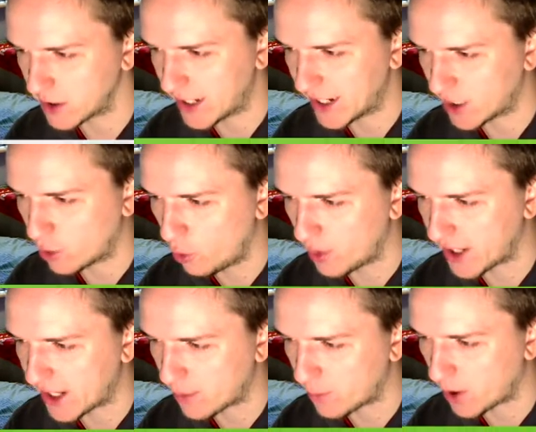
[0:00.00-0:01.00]
Late corner
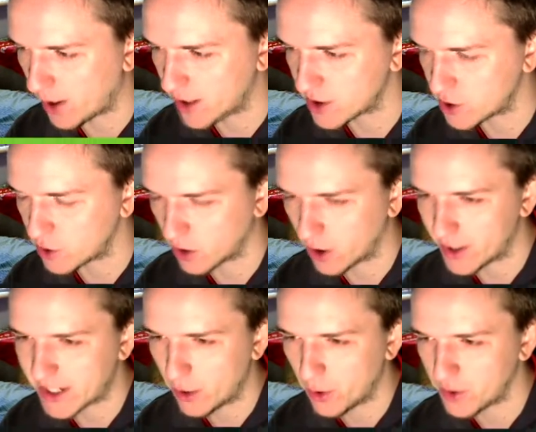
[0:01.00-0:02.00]
here by Stuttgart.
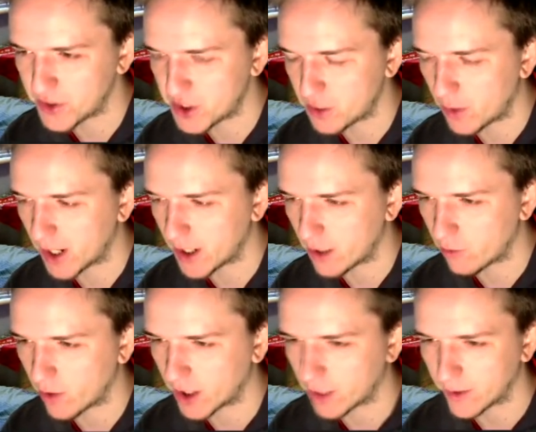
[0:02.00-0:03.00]
It's held on to by
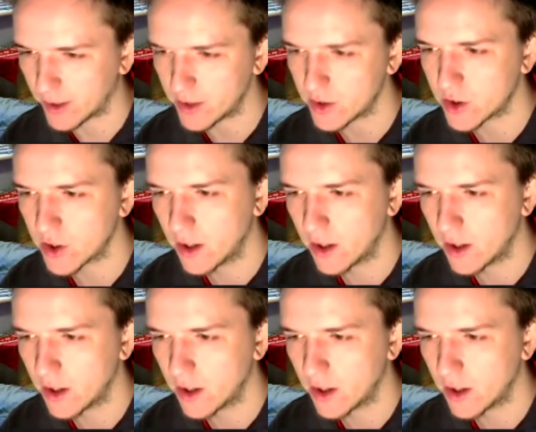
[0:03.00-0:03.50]
Rajkovic.